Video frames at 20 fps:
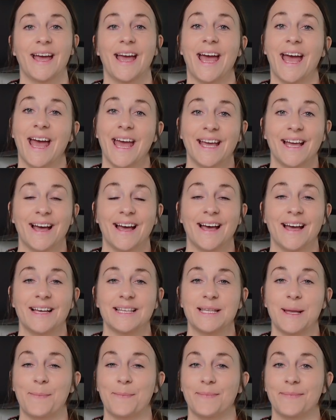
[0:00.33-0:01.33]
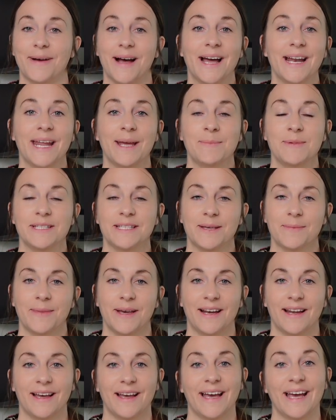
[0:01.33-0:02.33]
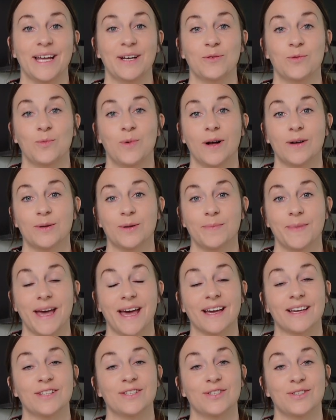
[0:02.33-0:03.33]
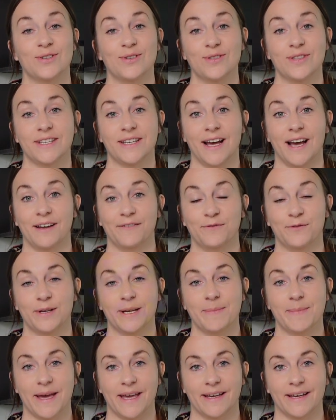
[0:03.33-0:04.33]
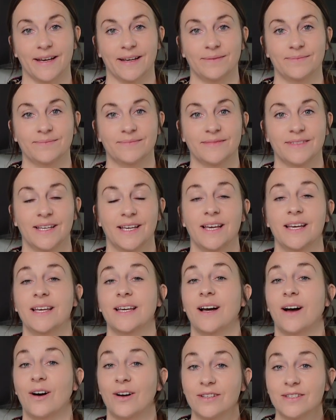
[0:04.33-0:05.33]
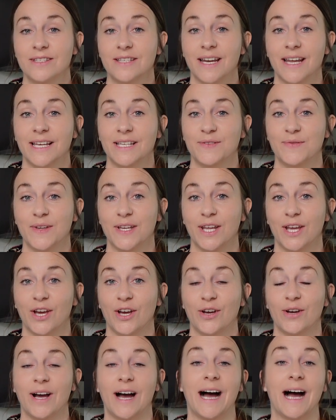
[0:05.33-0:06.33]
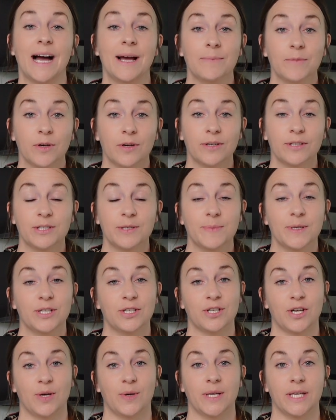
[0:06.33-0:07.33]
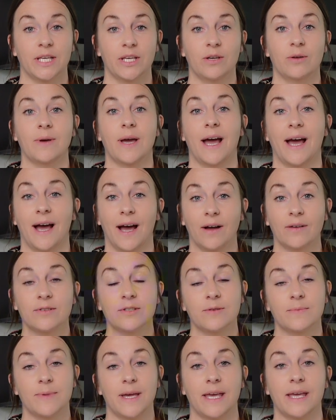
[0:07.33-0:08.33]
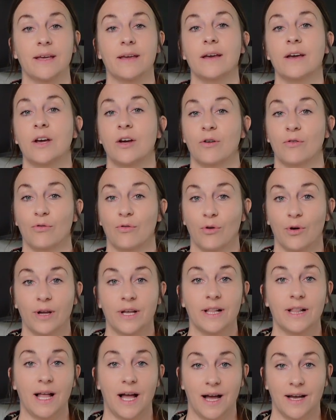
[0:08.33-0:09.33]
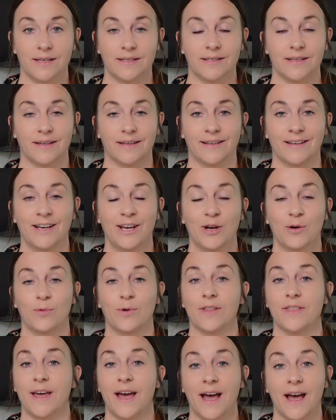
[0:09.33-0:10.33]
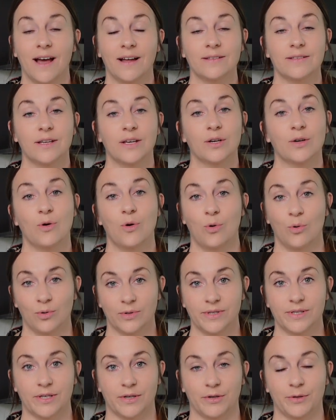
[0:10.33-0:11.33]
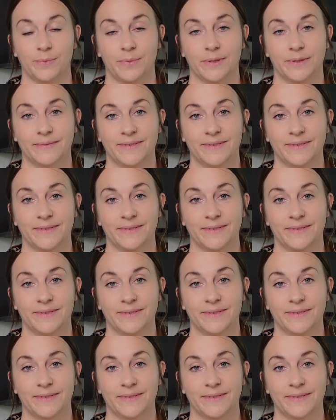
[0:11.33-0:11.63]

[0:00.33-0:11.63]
Hey guys, my name is Camilla and welcome back to the Dye-Free Baker. On today's video, I'm going to be showing you how to make royal icing without corn syrup.